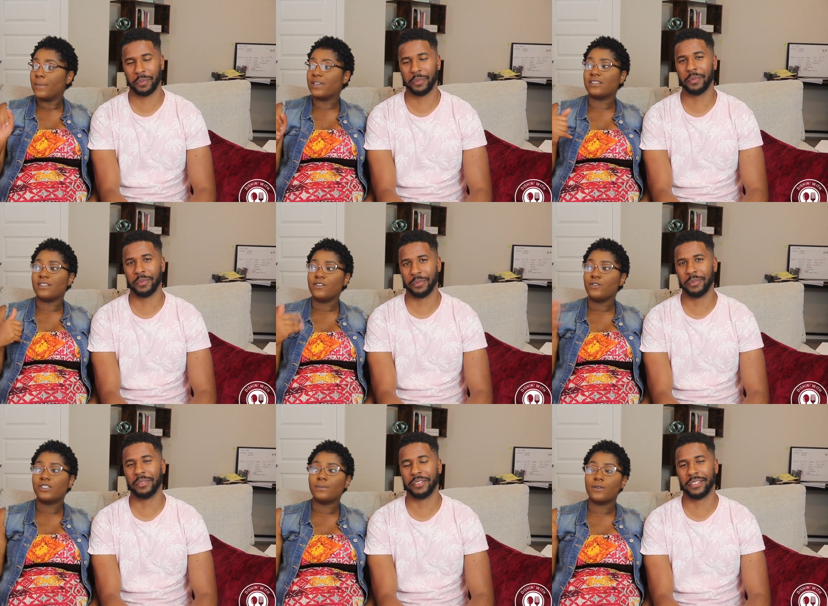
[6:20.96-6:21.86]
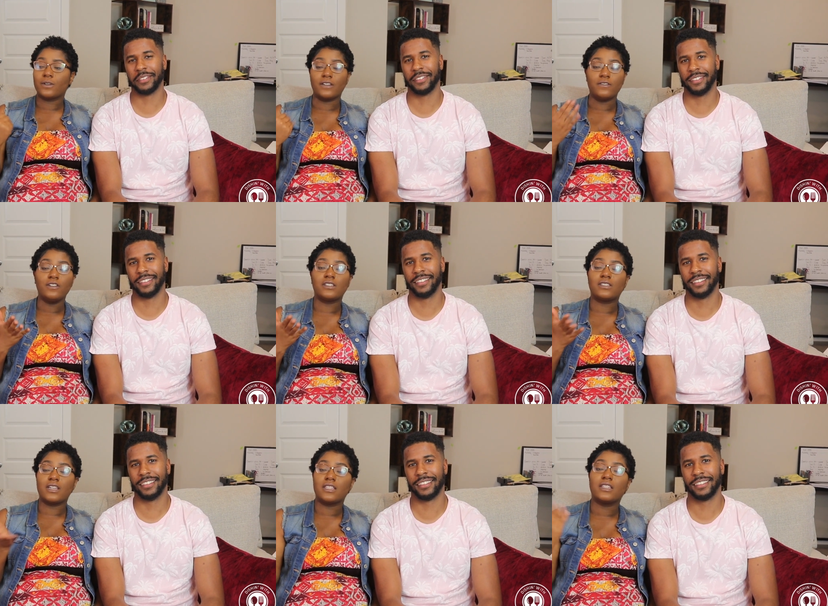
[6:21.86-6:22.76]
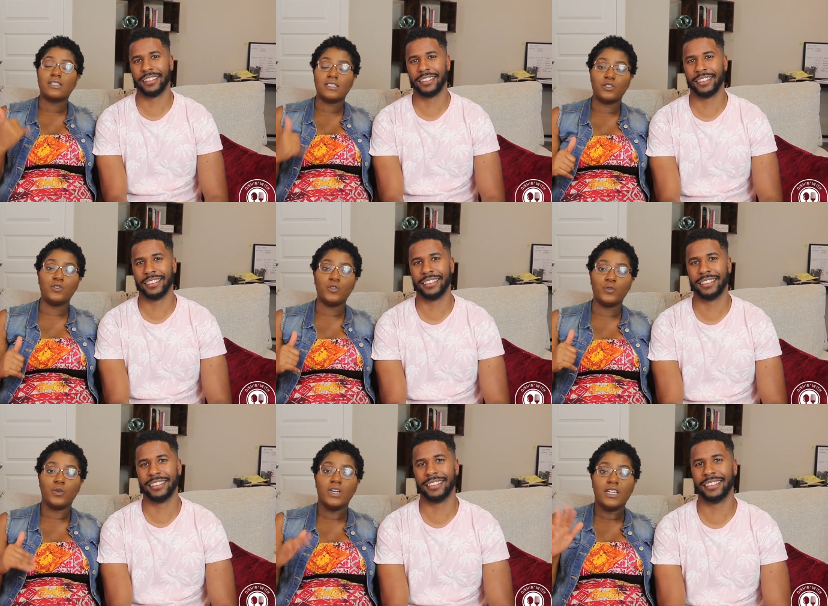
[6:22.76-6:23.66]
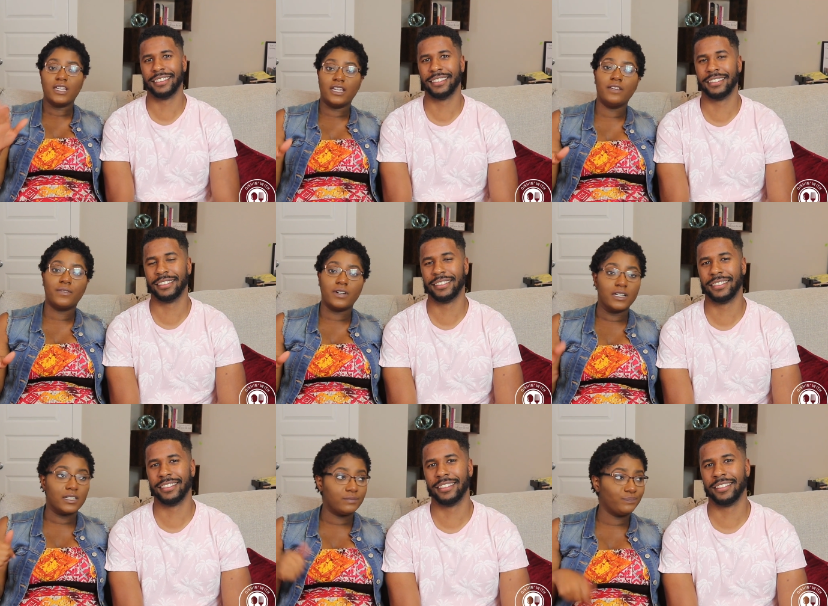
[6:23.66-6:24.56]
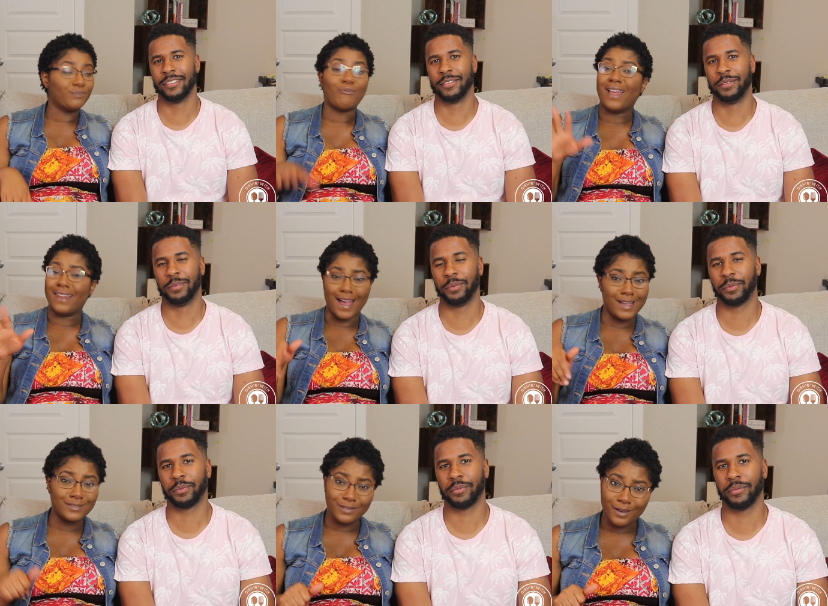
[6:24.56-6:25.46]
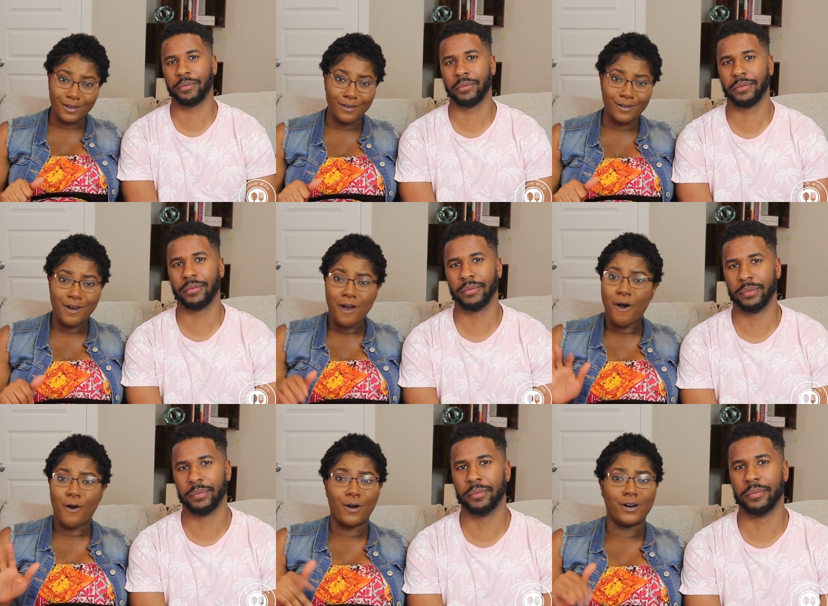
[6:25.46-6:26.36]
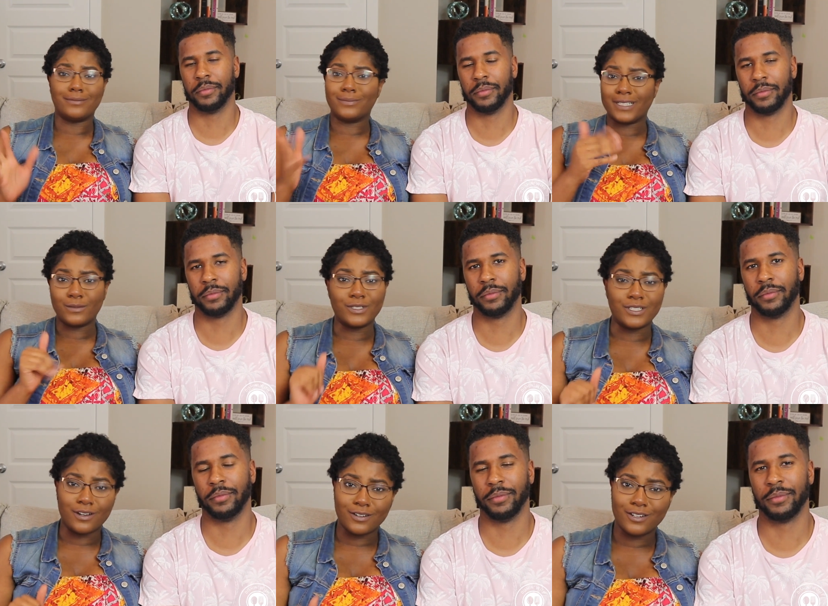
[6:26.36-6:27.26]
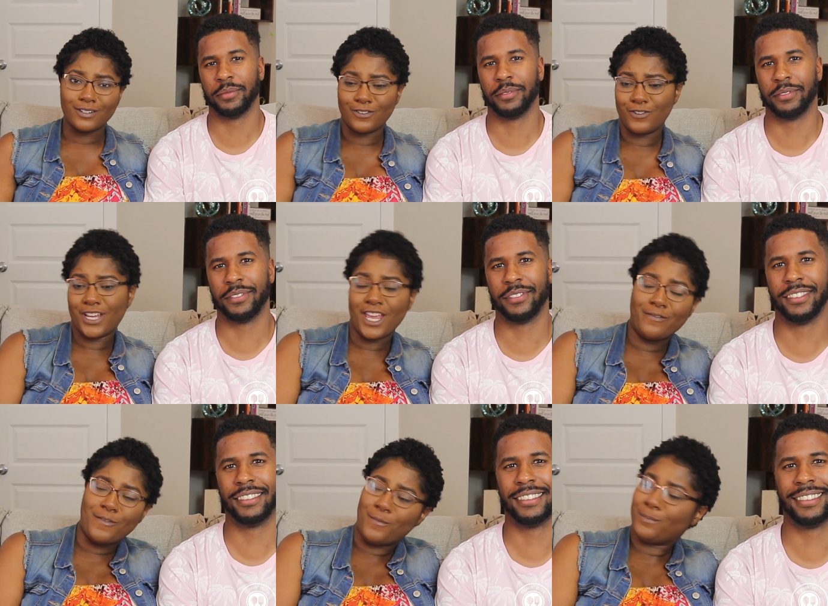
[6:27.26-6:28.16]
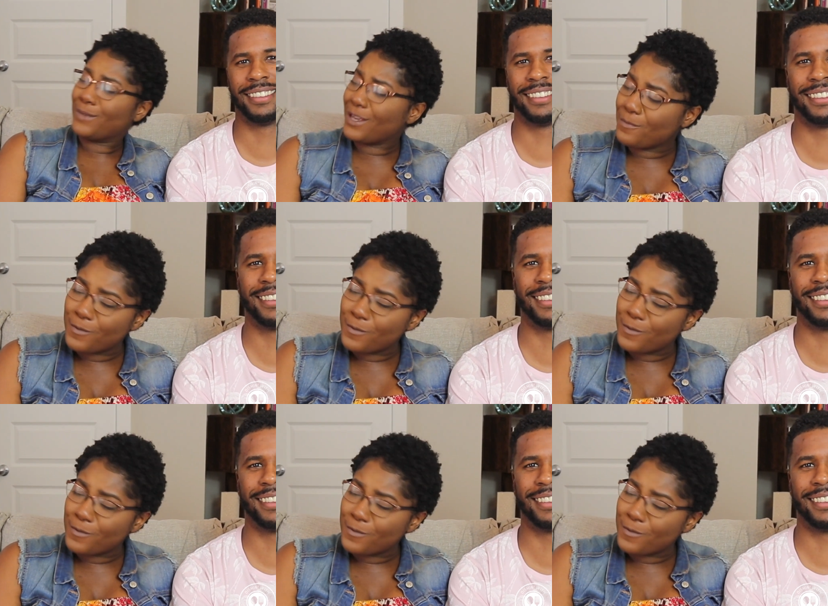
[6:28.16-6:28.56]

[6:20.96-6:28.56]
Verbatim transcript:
Speaker 1: because if you had spoke, if you had say this to Kiva last year or when I was younger, people, me,